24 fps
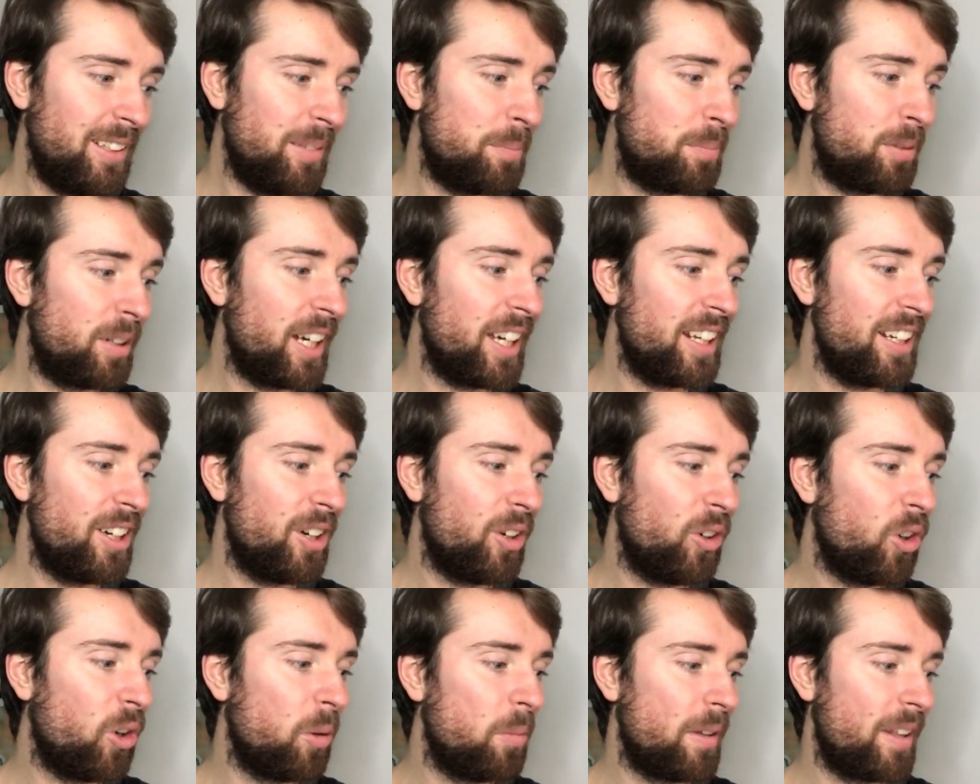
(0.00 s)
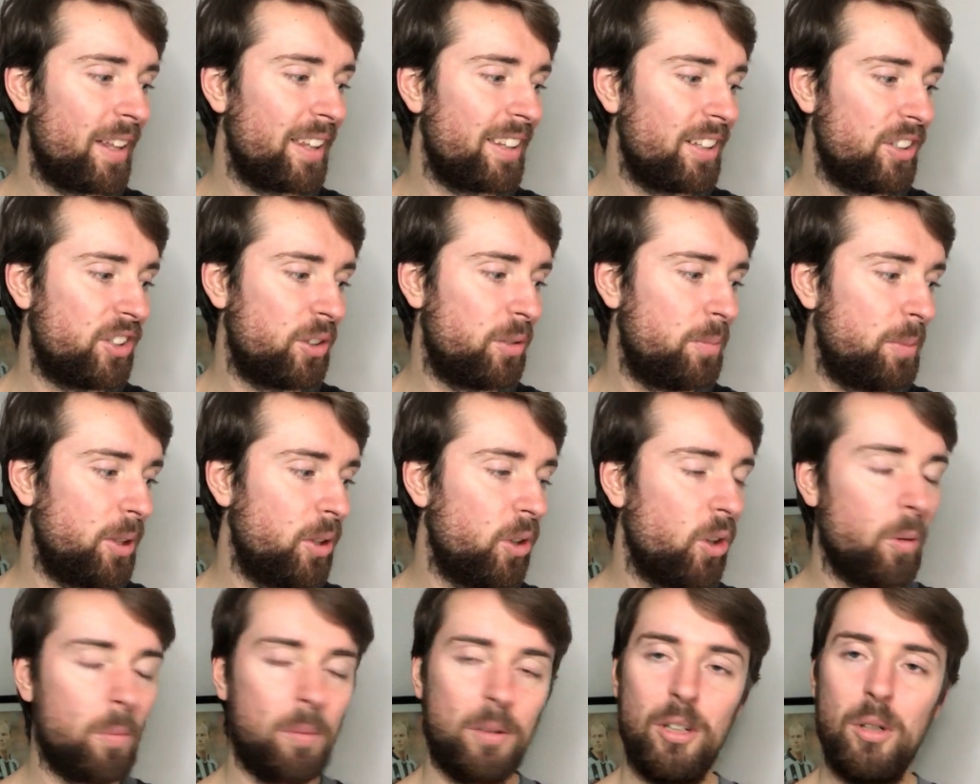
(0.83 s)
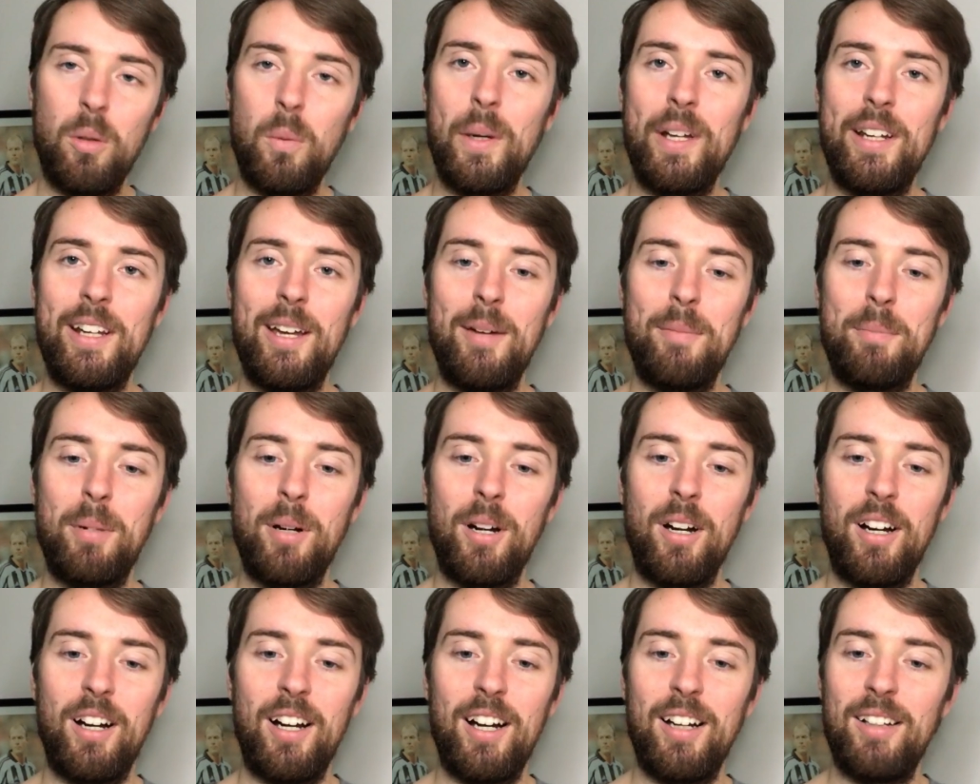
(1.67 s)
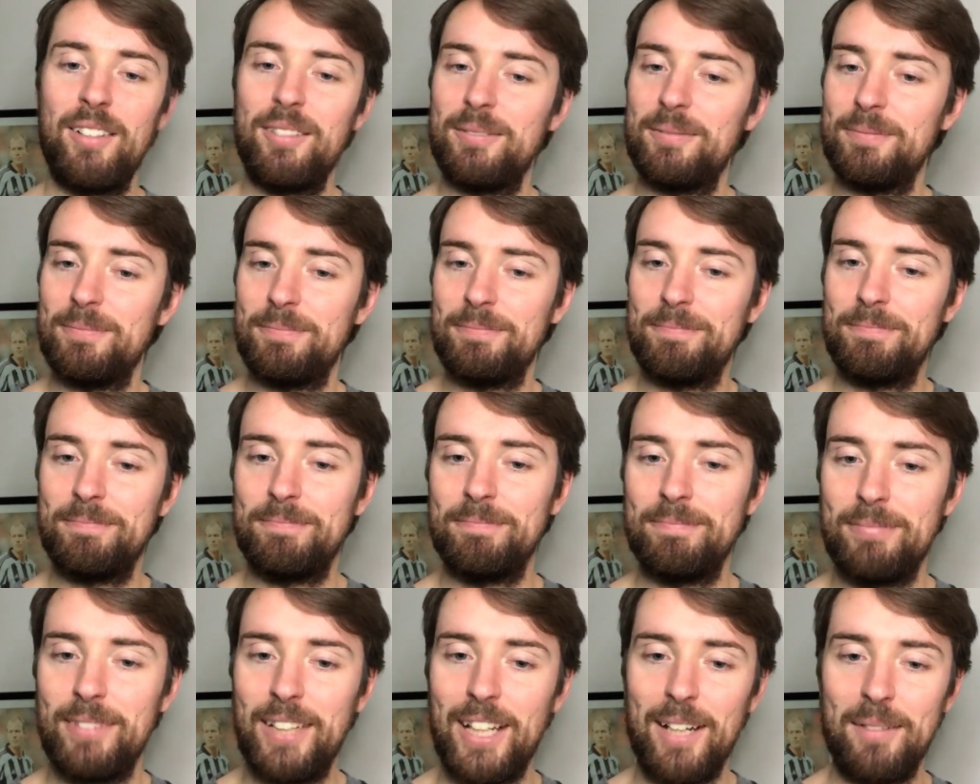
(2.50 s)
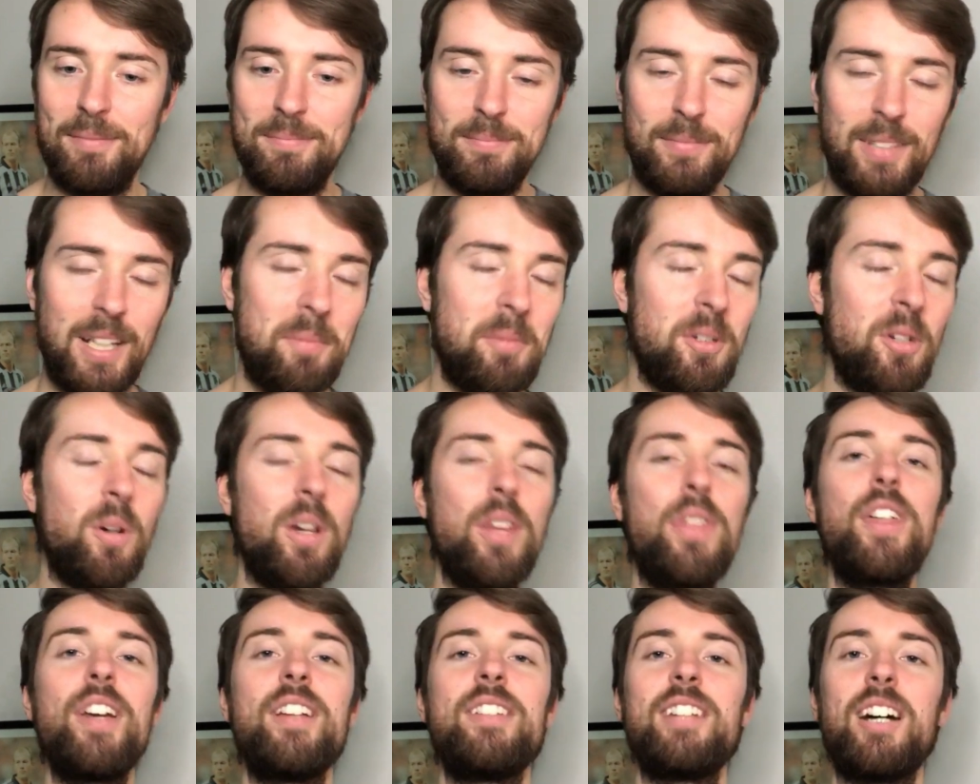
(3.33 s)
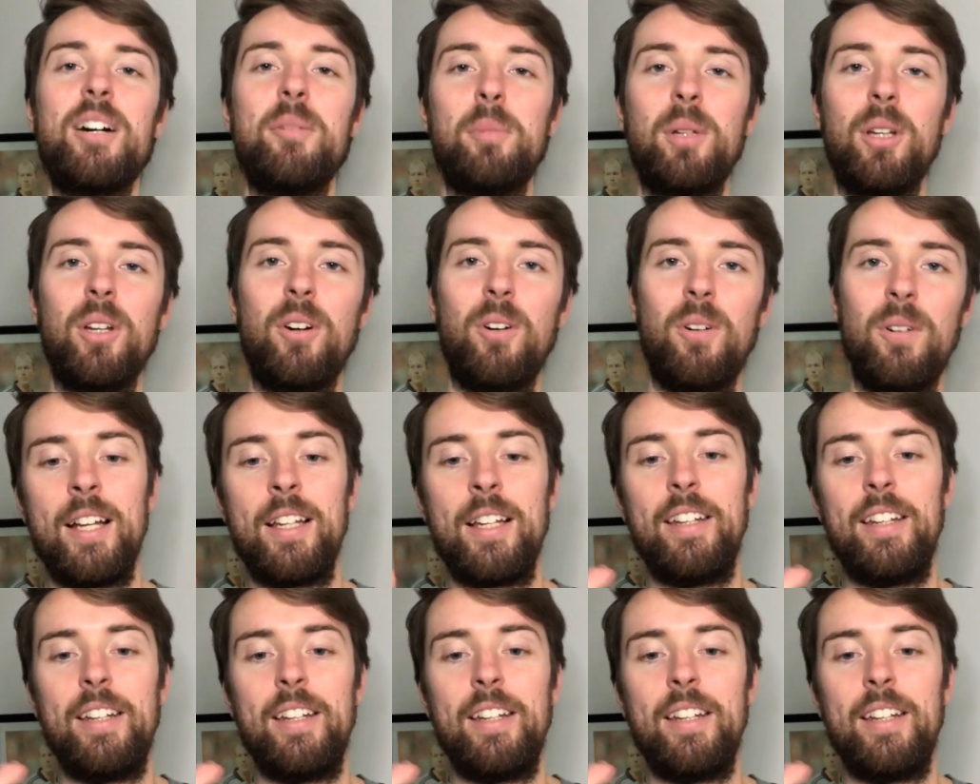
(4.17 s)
Brighton at home, I think they should be hoping to win it. But yeah, let me know what you think down below.